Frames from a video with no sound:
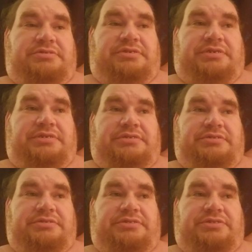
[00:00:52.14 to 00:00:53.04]

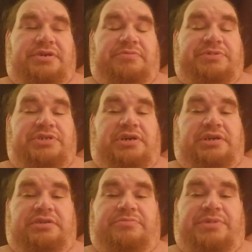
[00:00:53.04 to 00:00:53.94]
Uh, so I'll be
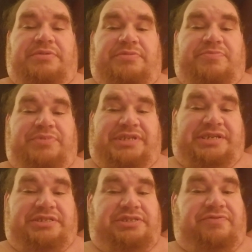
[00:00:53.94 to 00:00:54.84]
talking about my
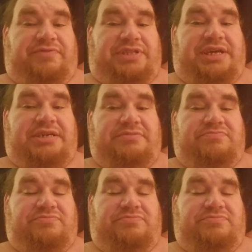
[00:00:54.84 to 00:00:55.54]
plans for that